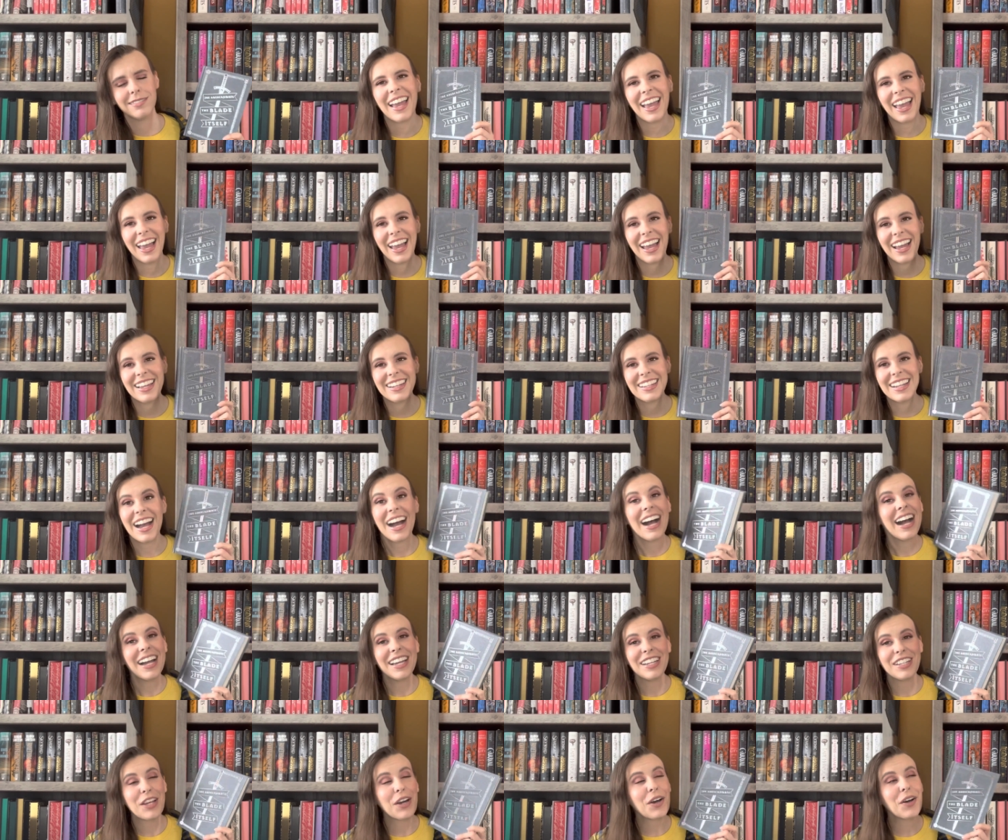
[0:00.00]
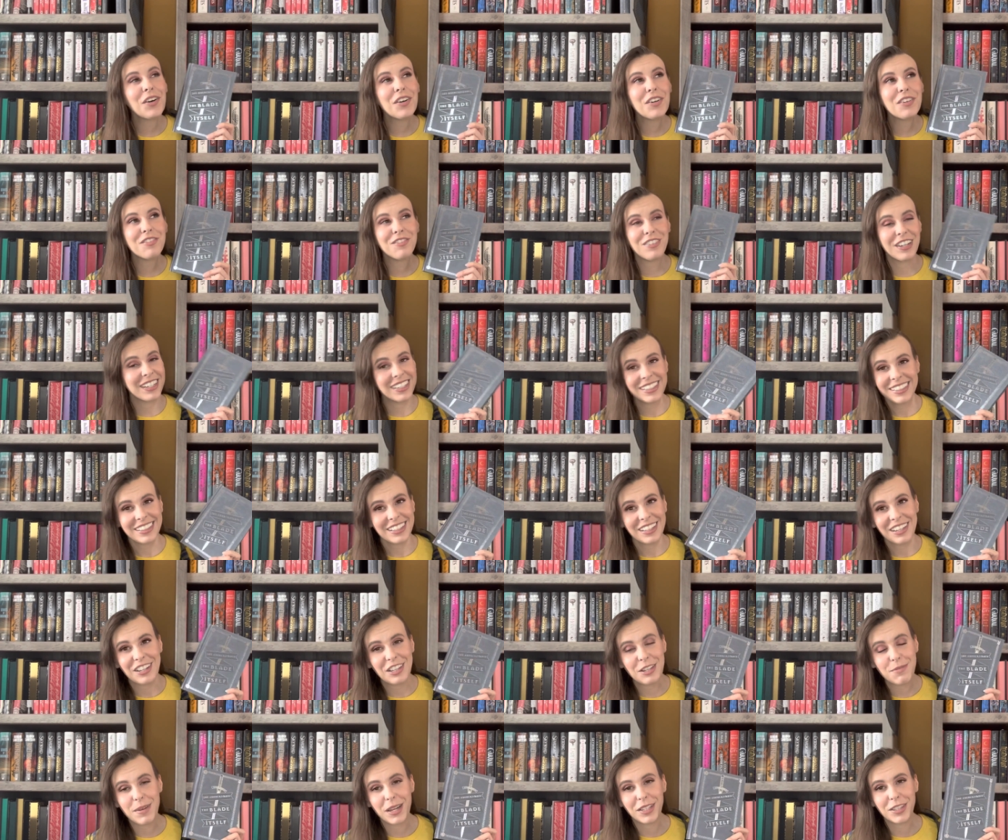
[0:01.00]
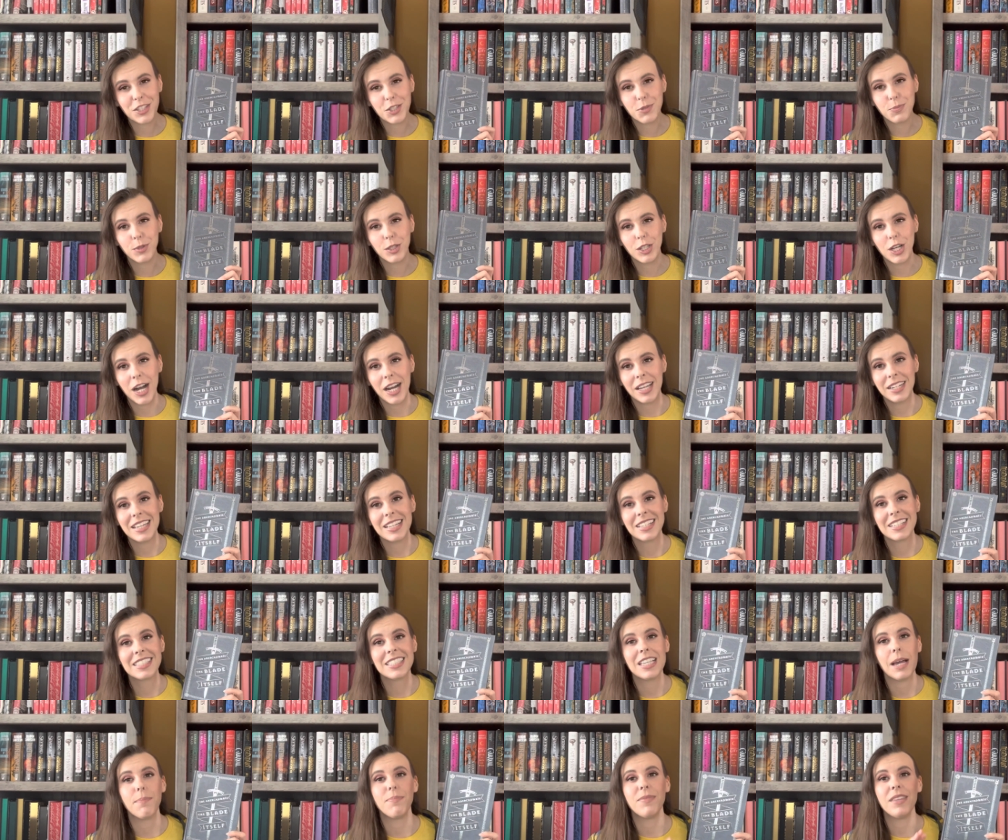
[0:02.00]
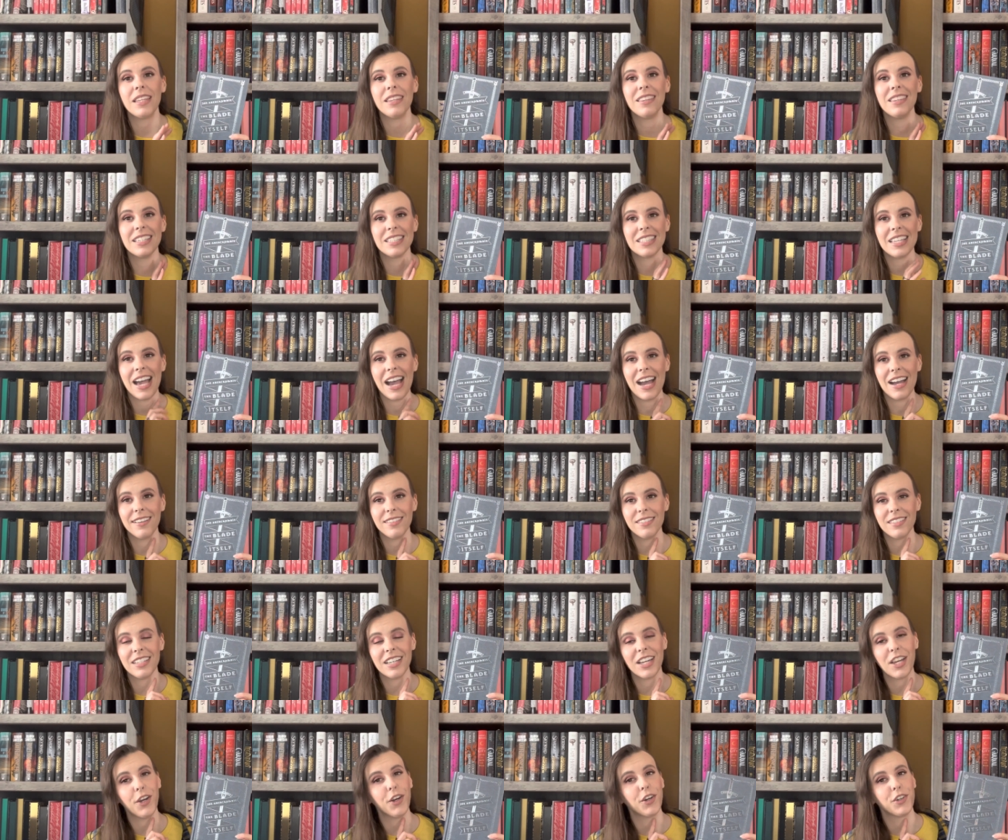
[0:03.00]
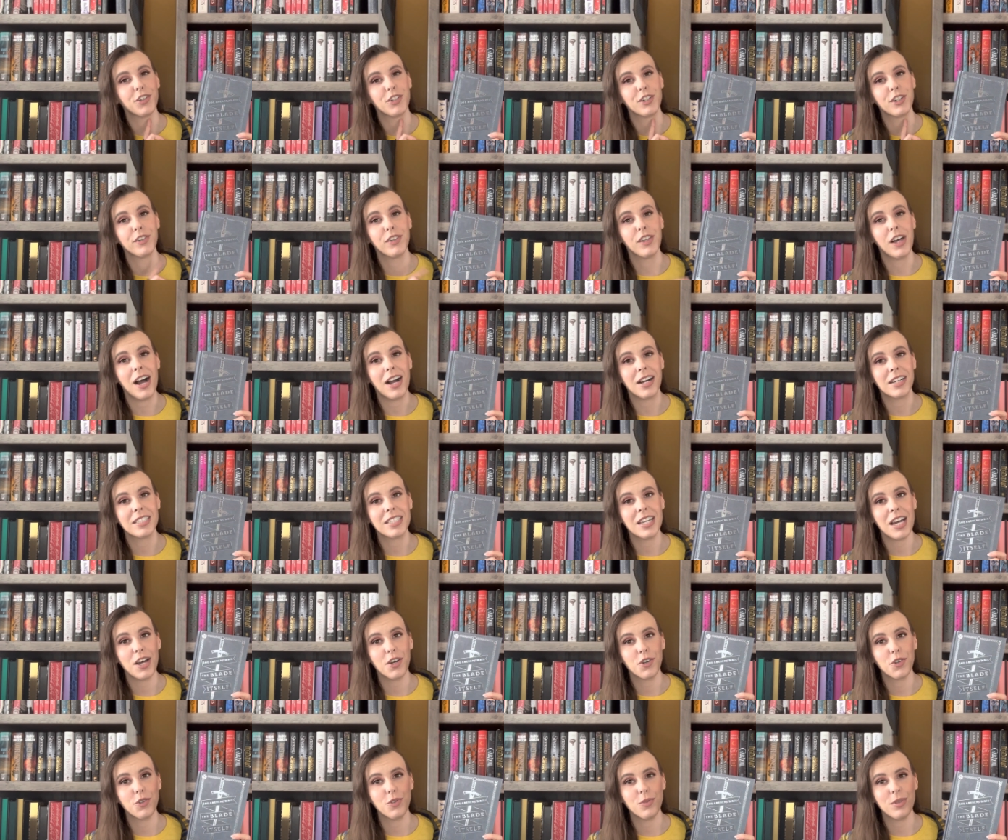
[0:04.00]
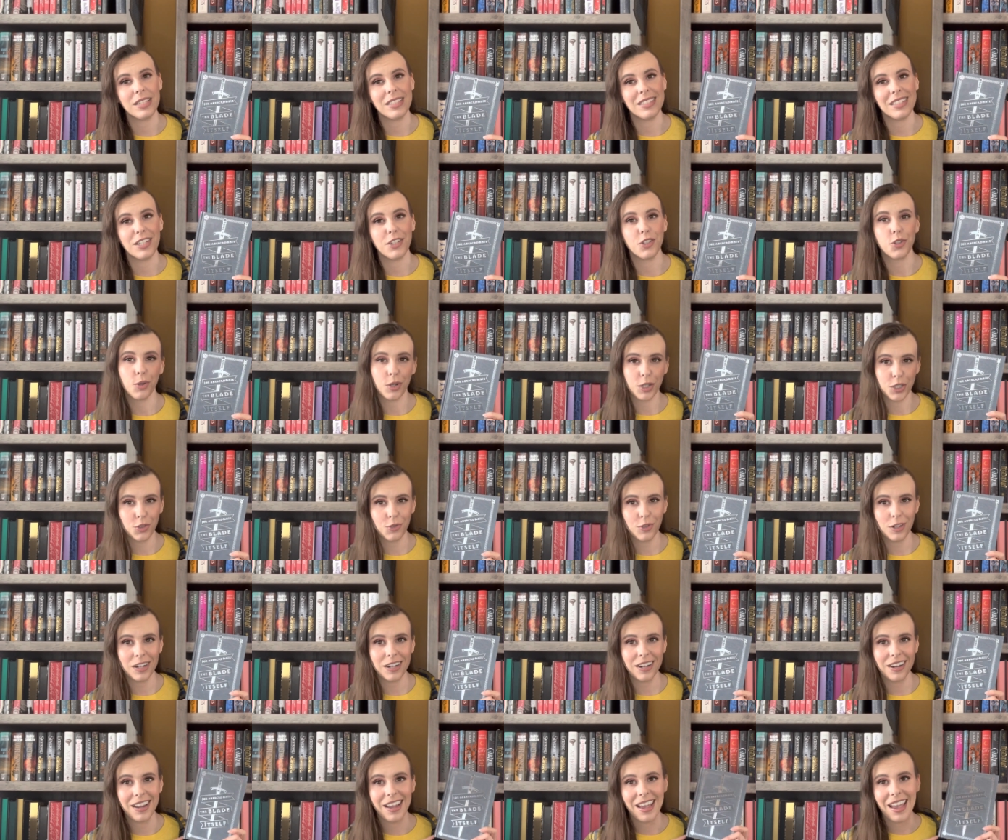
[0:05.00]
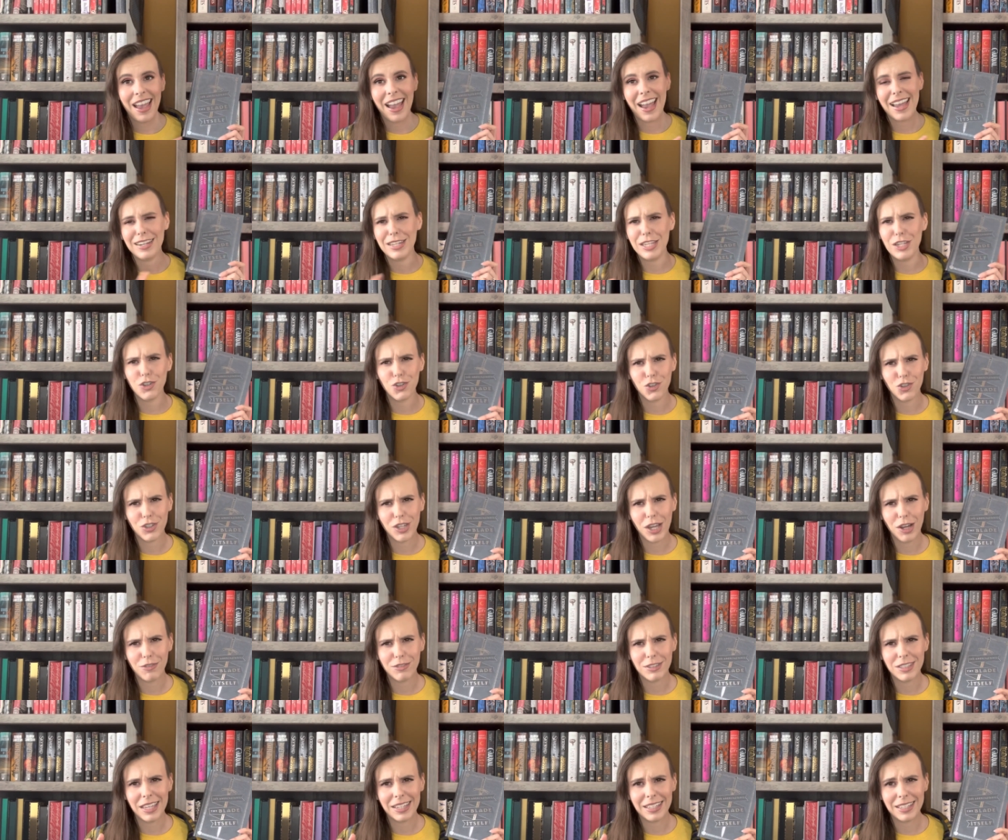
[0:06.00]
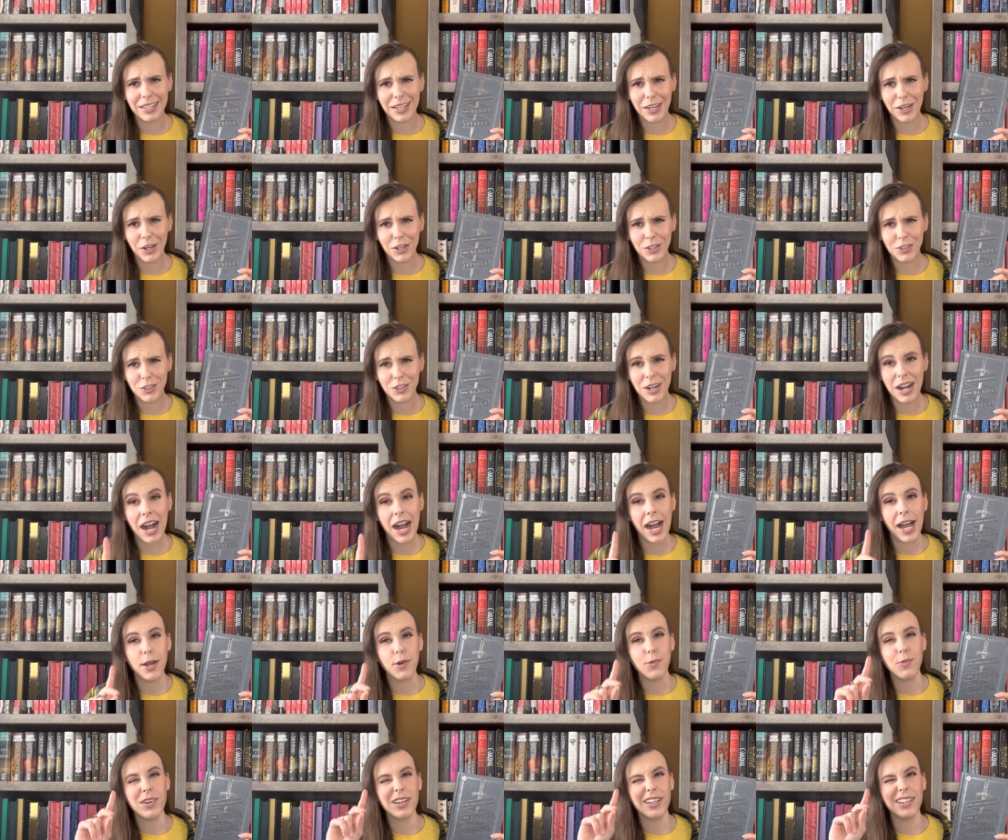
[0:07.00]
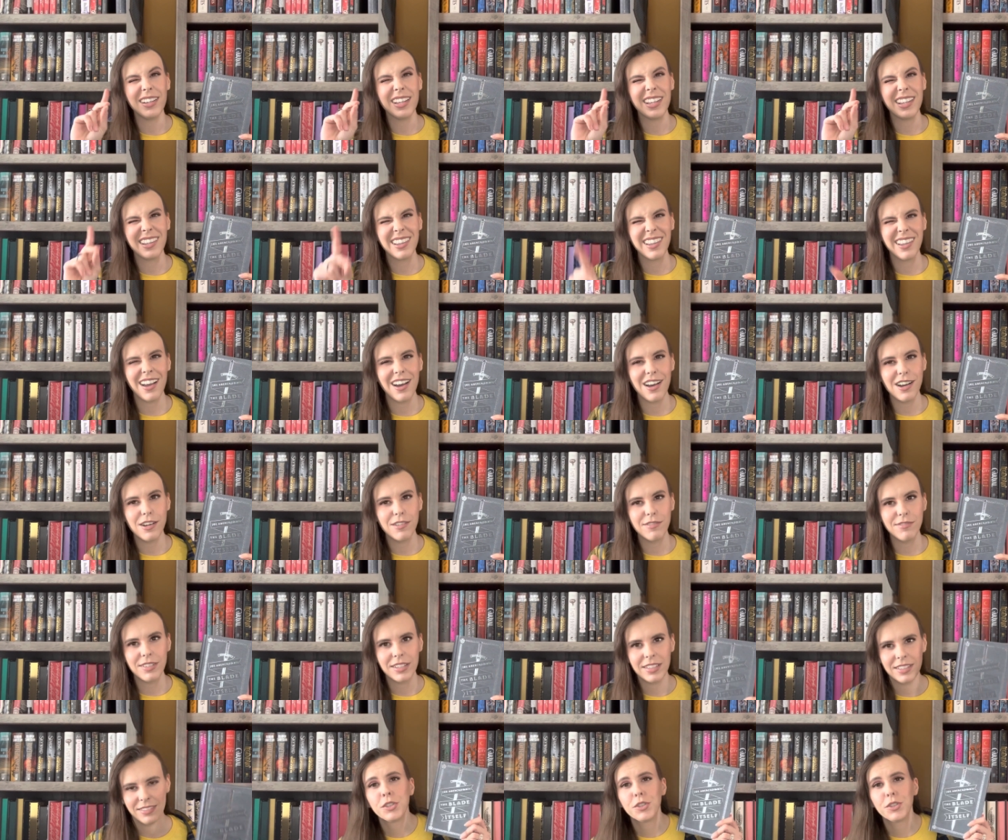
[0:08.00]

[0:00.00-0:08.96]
And I know very little about this plot, except that this has the character Glocta, who is a torturer, and he just sounds like a character I will love.